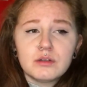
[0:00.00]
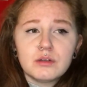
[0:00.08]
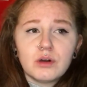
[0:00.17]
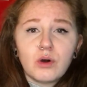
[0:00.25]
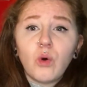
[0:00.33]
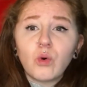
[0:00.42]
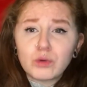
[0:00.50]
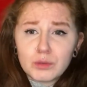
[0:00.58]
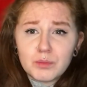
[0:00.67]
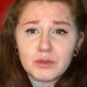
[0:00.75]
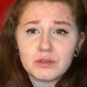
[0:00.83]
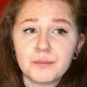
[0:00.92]

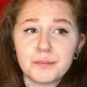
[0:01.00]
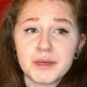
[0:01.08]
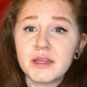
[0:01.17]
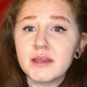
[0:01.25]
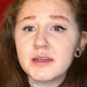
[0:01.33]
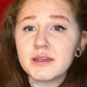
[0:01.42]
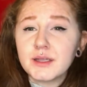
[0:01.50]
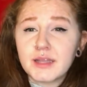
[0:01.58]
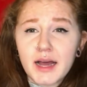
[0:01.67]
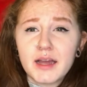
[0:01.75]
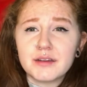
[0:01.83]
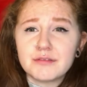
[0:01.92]
horrible. Being
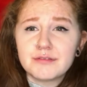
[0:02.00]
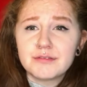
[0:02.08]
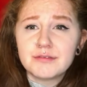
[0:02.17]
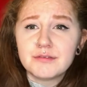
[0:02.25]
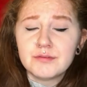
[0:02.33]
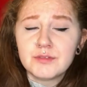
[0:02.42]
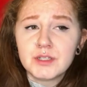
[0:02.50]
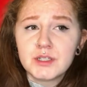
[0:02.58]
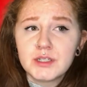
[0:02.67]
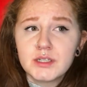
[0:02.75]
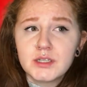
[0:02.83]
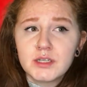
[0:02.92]
alive
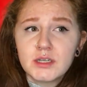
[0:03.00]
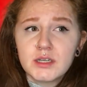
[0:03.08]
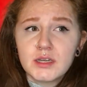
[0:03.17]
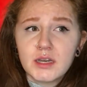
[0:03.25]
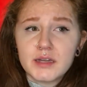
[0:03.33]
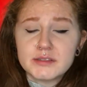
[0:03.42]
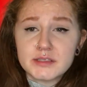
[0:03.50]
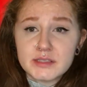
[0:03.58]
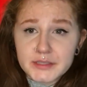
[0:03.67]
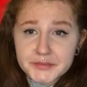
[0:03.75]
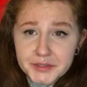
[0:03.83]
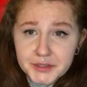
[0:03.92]
and
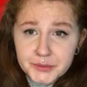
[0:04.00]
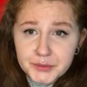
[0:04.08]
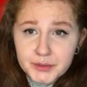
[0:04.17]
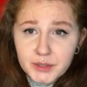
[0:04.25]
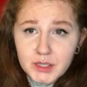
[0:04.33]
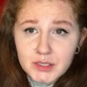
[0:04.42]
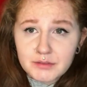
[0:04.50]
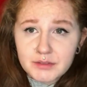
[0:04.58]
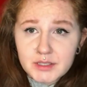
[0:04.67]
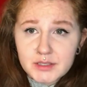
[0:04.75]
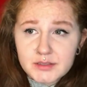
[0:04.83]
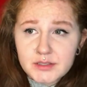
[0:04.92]
living through all of
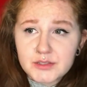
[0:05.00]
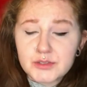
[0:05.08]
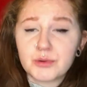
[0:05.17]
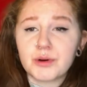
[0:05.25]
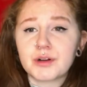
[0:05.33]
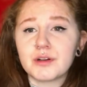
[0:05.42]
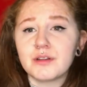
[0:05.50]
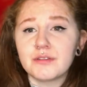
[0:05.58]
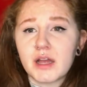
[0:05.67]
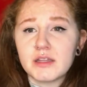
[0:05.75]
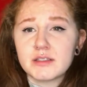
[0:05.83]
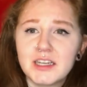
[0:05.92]
these historical
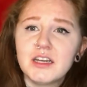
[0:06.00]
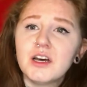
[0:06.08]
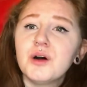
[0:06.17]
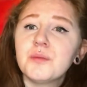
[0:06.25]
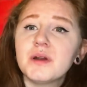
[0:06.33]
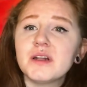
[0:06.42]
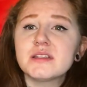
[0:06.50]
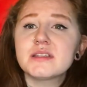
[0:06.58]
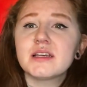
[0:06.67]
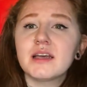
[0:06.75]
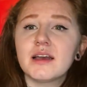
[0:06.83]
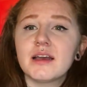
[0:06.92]
events, but it's
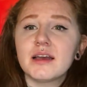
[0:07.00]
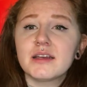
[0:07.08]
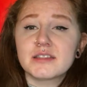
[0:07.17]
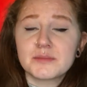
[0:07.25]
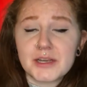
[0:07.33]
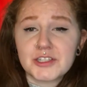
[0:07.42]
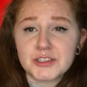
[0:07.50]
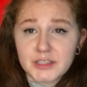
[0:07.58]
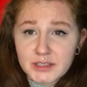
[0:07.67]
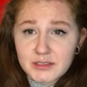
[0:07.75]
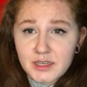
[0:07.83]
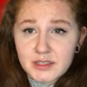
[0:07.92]
especially
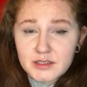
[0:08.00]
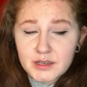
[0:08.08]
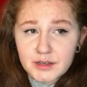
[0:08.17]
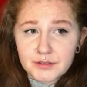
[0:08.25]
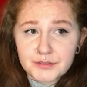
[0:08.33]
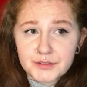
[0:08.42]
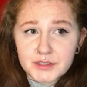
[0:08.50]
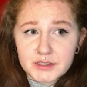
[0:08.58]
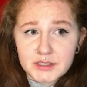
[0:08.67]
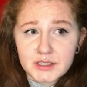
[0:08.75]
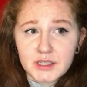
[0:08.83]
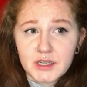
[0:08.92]
exhausting
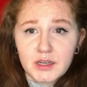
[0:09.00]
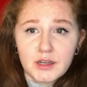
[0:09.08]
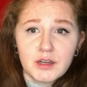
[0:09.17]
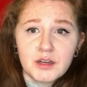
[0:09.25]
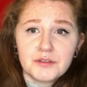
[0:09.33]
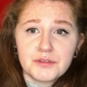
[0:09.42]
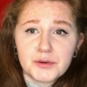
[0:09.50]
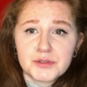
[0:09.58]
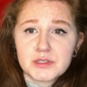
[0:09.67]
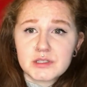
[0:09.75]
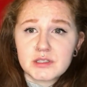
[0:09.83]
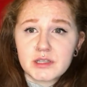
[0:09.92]
for folks
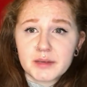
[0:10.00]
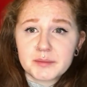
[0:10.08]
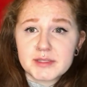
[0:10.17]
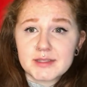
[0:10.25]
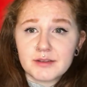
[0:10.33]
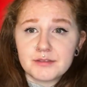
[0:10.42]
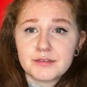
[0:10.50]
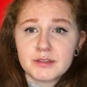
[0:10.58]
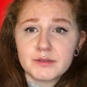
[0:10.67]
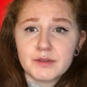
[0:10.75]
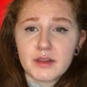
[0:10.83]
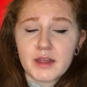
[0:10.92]
like myself
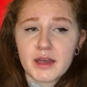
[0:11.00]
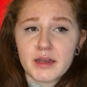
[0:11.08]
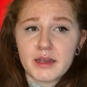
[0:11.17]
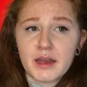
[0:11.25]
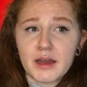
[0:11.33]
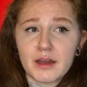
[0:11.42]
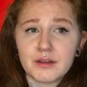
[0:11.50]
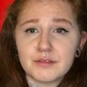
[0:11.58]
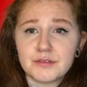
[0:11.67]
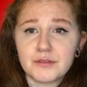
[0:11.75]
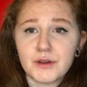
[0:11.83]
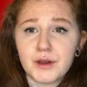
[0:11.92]
that have
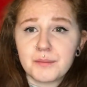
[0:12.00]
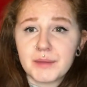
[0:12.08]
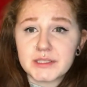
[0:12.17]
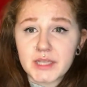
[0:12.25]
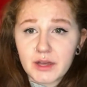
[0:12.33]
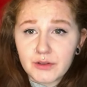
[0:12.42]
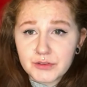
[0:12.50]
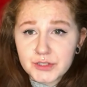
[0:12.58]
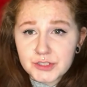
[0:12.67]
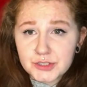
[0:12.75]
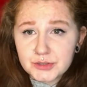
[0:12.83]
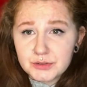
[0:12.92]
mental health
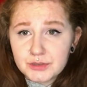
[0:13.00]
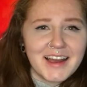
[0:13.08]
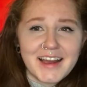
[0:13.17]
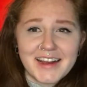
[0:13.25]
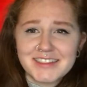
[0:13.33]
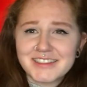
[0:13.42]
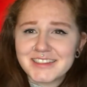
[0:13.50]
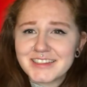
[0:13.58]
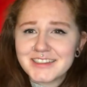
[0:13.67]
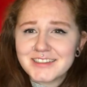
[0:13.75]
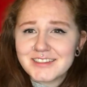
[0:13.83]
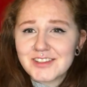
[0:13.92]
issues. As it
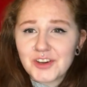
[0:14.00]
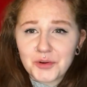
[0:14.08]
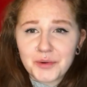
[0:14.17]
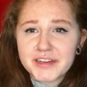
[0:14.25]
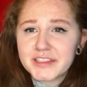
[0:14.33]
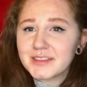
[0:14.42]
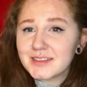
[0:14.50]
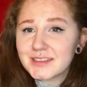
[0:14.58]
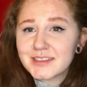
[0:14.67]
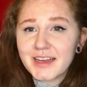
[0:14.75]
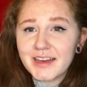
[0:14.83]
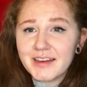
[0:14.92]
is on a regular
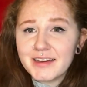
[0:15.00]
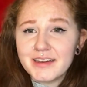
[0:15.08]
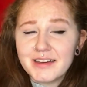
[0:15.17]
day,